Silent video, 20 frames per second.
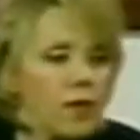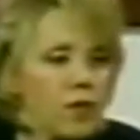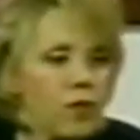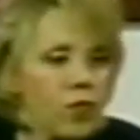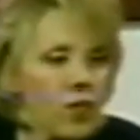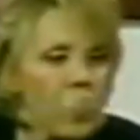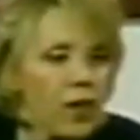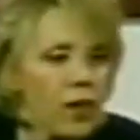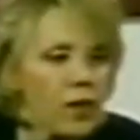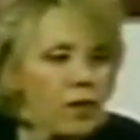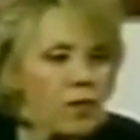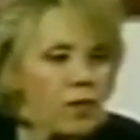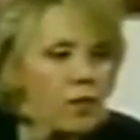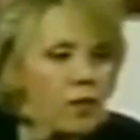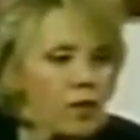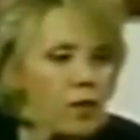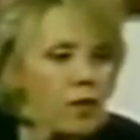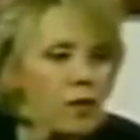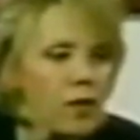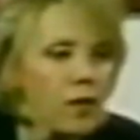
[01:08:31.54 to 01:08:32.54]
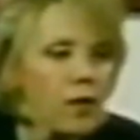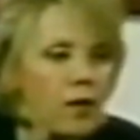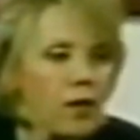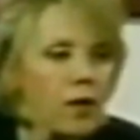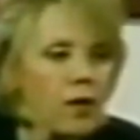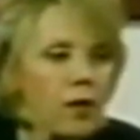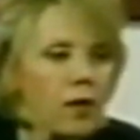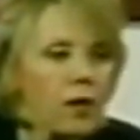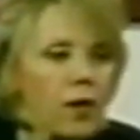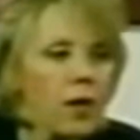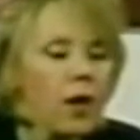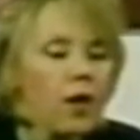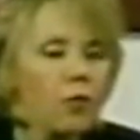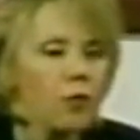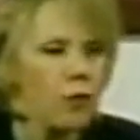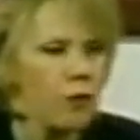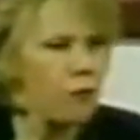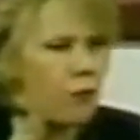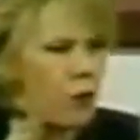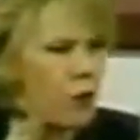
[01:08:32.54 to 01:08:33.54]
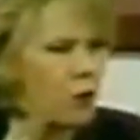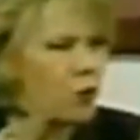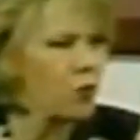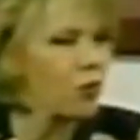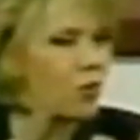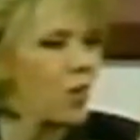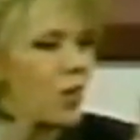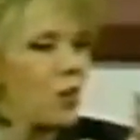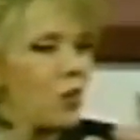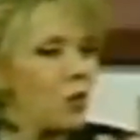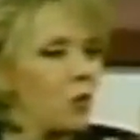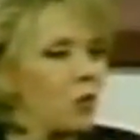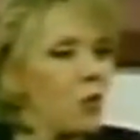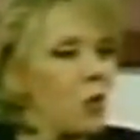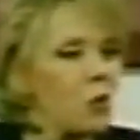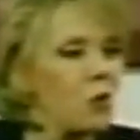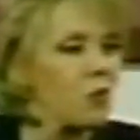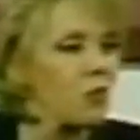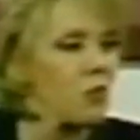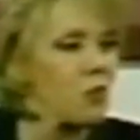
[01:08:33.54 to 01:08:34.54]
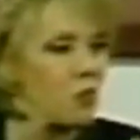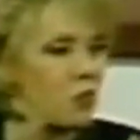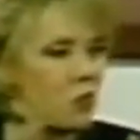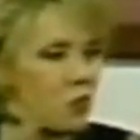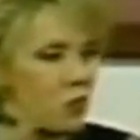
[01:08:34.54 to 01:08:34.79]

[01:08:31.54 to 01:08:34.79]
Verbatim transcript: these things, the first thing you'll notice is